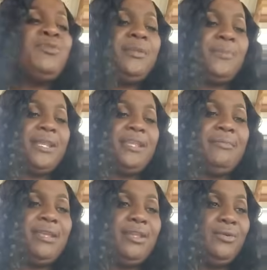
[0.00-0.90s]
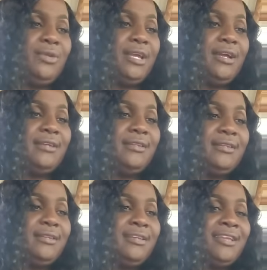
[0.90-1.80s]
what the pan of menu, yeah.
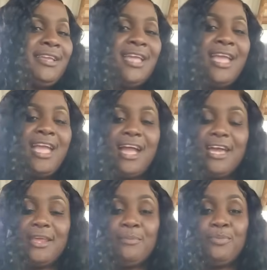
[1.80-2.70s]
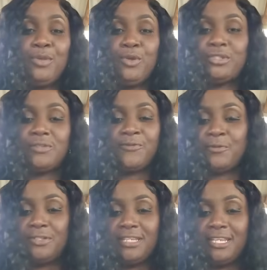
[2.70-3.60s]
Had a
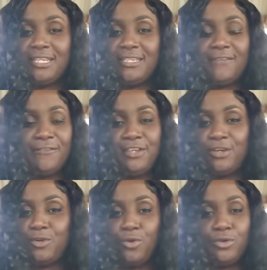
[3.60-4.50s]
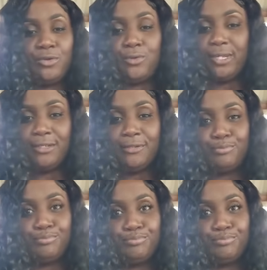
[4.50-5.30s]
beautiful day. Devil, you couldn't win.